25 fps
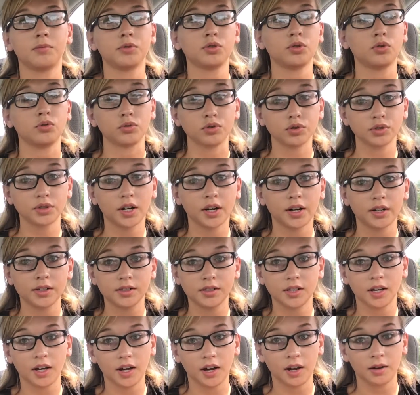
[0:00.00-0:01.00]
school
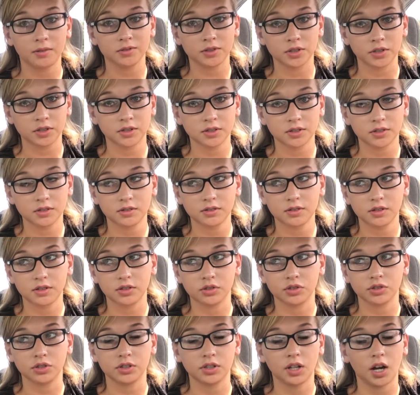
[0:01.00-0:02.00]
starts and
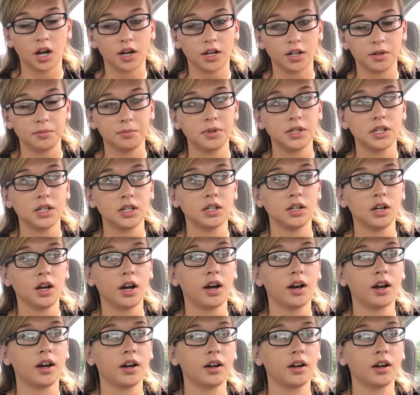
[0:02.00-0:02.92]
it's just not going to be